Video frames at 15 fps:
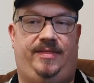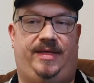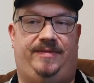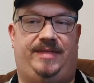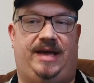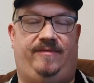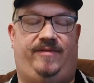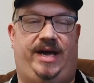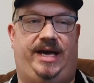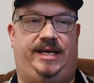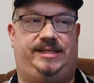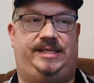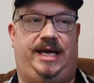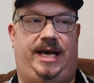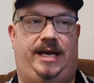that they
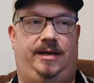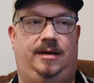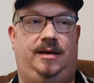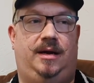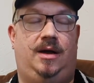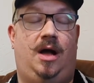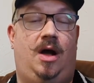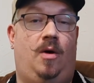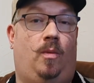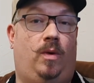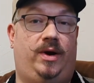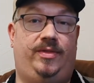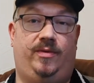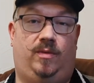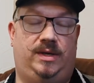face. And
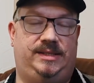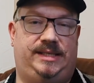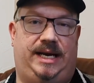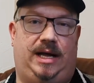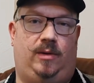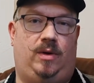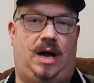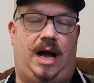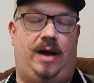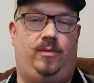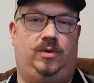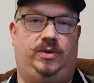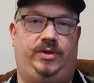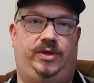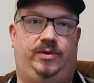one of the ones that I
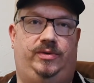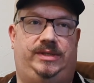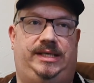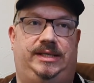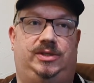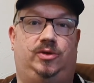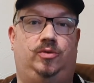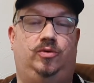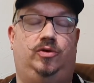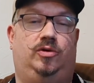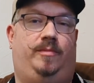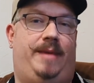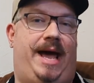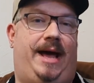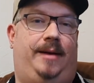will use is Google
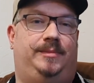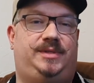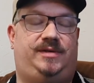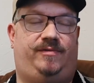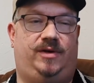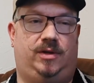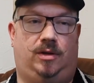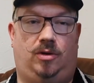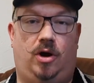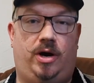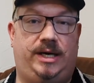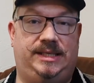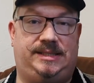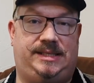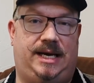Maps. For the
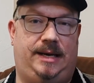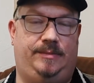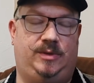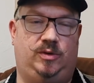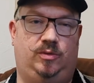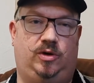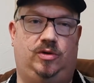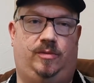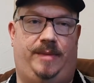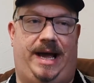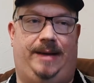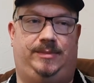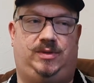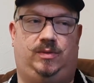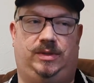longest time, Google
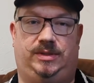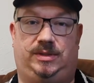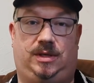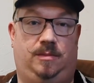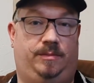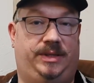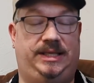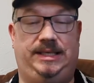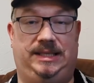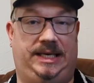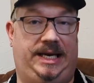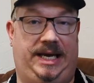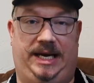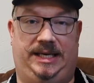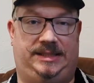Maps was
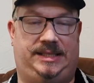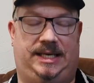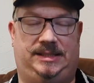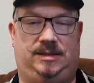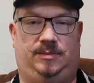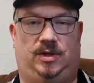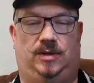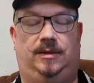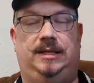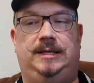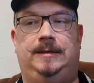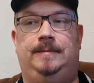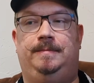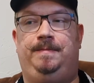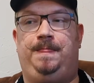completely inaccessible.
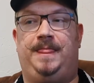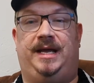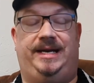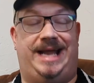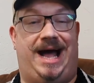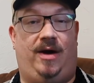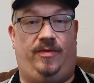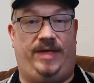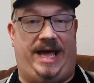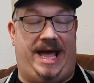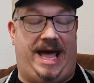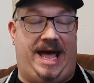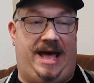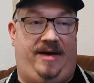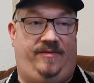Now they
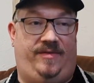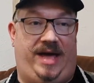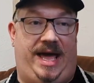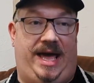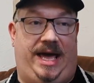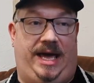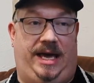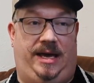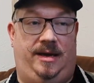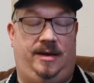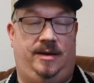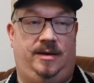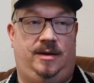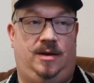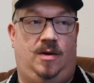have a
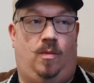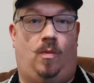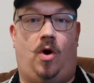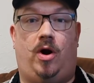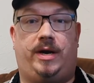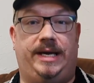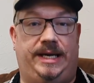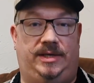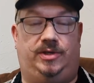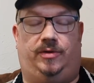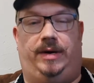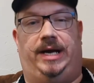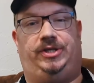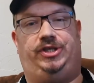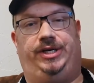walking
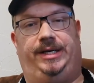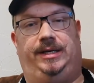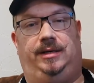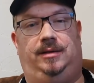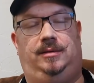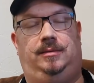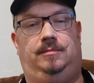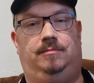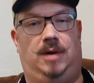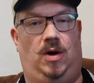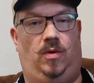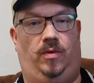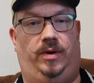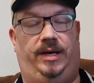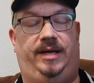direction
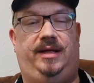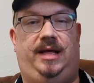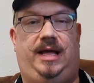mode